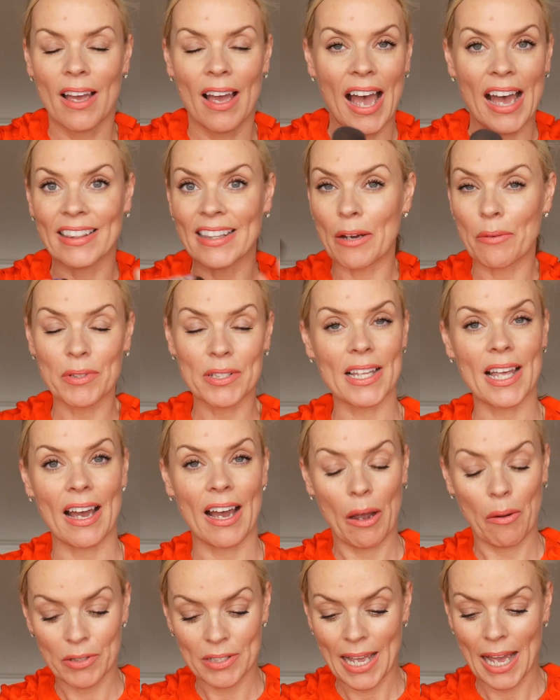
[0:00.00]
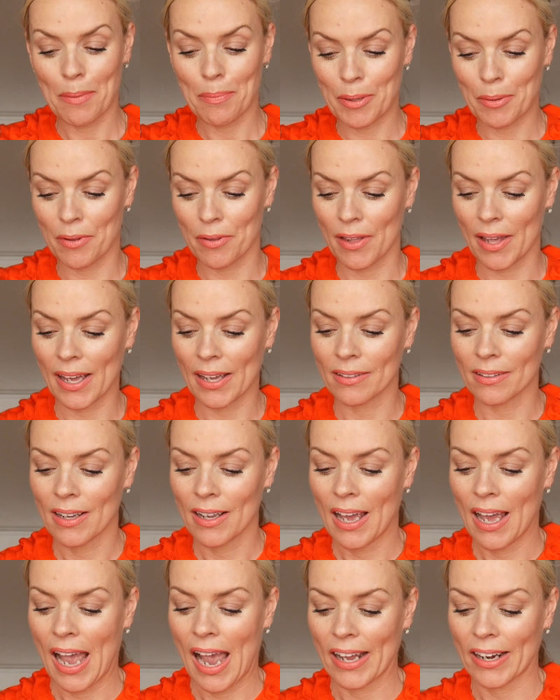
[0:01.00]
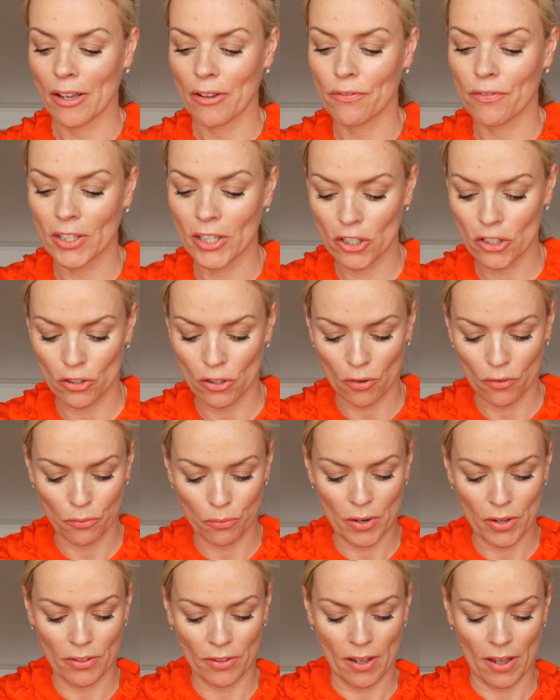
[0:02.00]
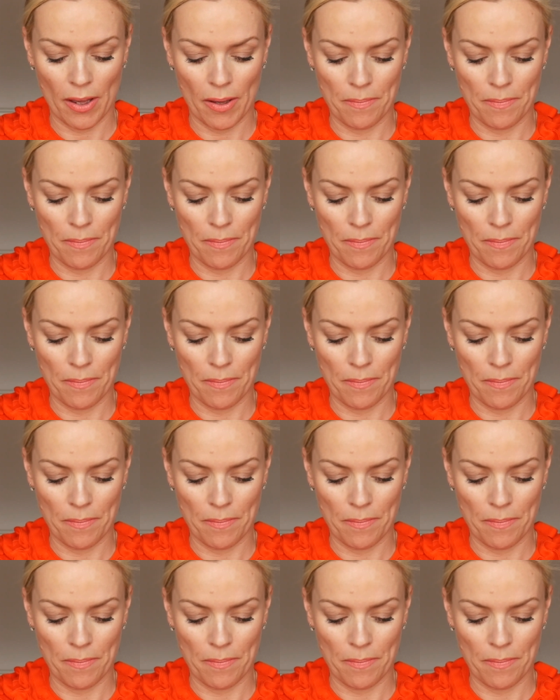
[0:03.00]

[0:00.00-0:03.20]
And that was that. I was happy with that. And I finished off with